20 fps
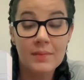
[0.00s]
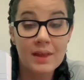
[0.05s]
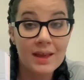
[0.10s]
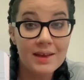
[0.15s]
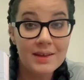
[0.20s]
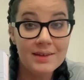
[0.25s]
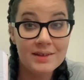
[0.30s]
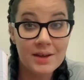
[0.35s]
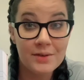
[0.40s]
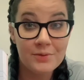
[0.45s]

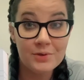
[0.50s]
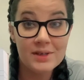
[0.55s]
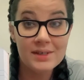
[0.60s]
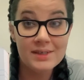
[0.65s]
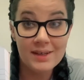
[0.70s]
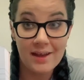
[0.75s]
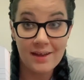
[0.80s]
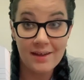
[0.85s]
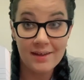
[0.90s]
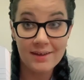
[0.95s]
and every
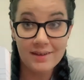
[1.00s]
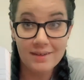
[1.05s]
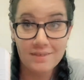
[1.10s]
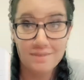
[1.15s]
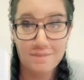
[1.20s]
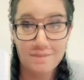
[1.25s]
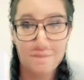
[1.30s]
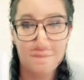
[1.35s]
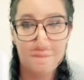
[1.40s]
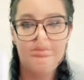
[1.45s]
day,
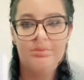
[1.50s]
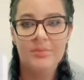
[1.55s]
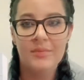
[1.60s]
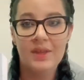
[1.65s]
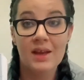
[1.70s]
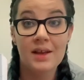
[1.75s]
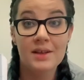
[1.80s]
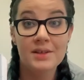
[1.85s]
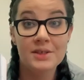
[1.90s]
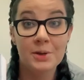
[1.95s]

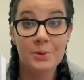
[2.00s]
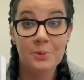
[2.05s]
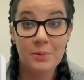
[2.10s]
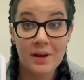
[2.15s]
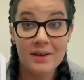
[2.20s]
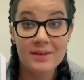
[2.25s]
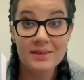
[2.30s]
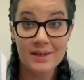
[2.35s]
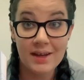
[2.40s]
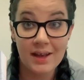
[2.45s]
until
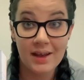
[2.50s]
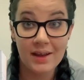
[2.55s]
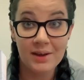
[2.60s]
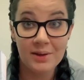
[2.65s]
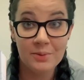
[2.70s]
one day